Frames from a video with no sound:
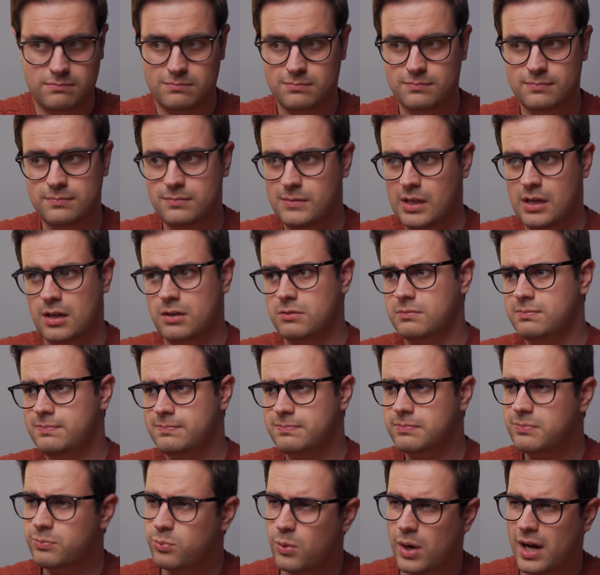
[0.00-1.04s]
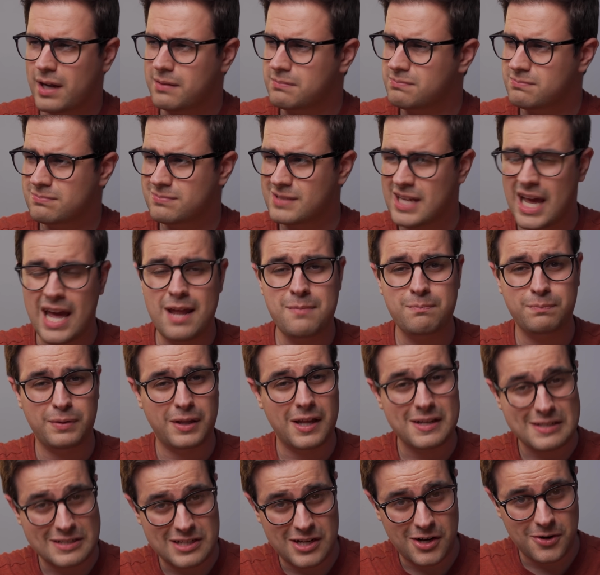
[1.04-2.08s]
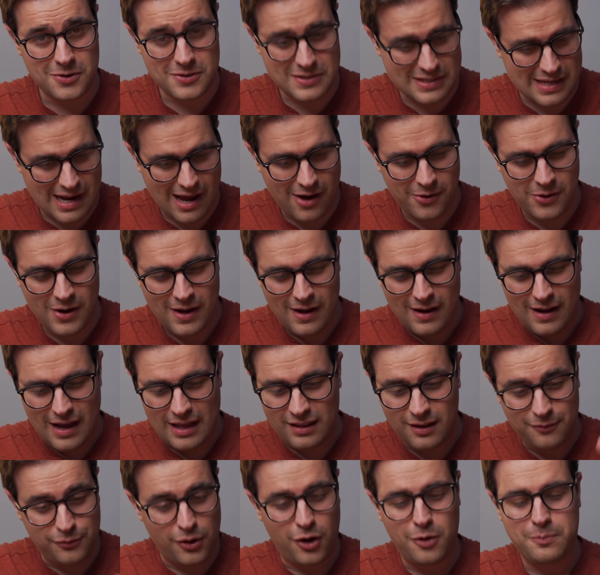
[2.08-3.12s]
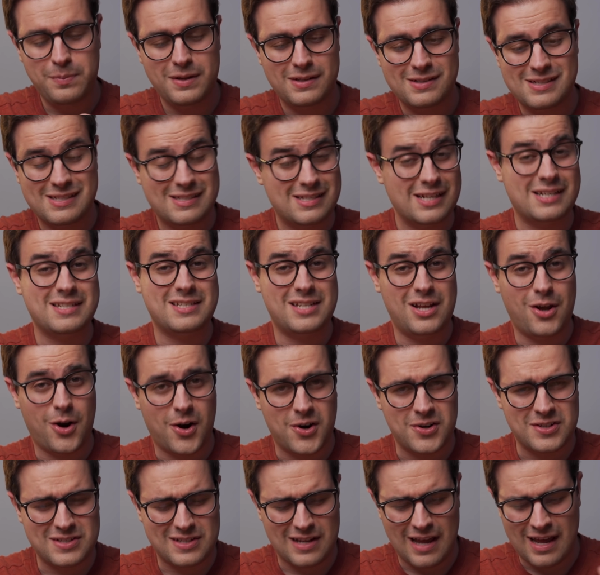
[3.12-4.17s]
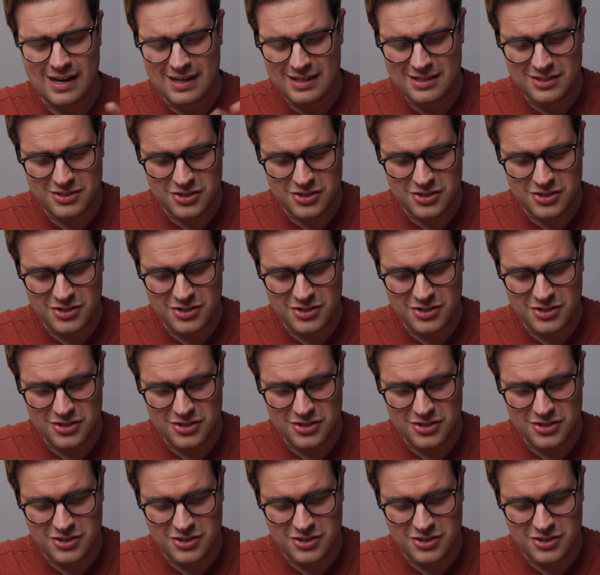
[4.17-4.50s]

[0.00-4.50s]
you know, what, 10 plus years now, and they've all been 60 hertz, and it's